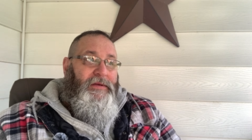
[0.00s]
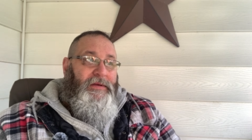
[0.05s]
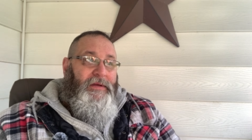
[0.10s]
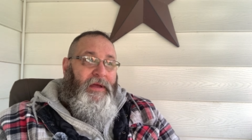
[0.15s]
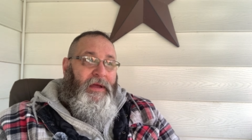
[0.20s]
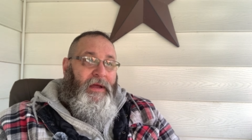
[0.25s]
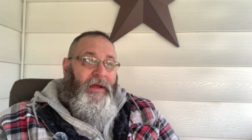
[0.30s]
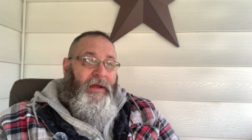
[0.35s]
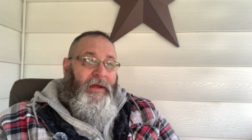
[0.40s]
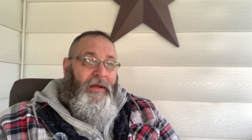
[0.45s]

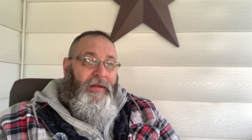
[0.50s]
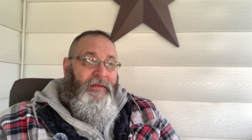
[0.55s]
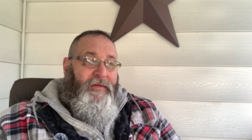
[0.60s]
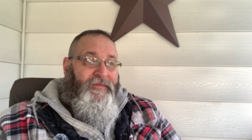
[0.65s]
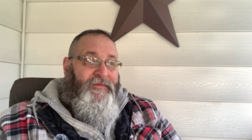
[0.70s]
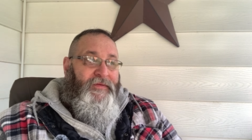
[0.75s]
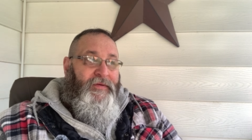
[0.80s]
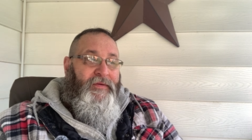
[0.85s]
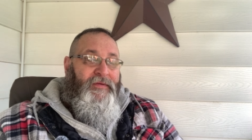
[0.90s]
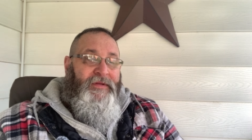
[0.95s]
The
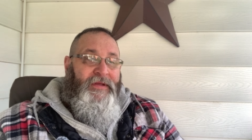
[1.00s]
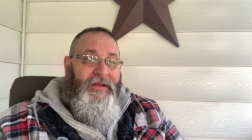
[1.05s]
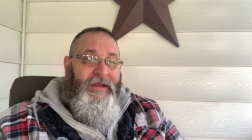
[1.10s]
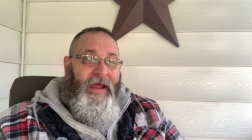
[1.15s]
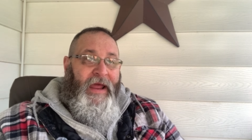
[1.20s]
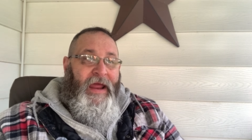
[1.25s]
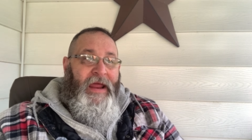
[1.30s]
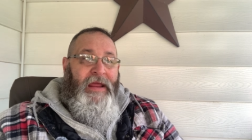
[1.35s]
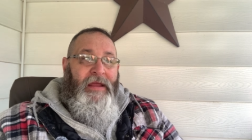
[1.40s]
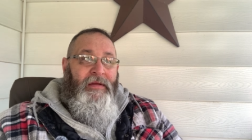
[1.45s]
food
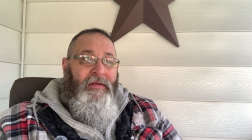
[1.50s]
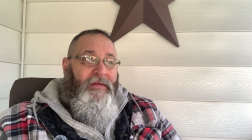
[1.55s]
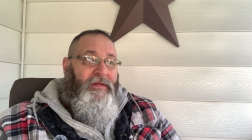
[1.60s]
today,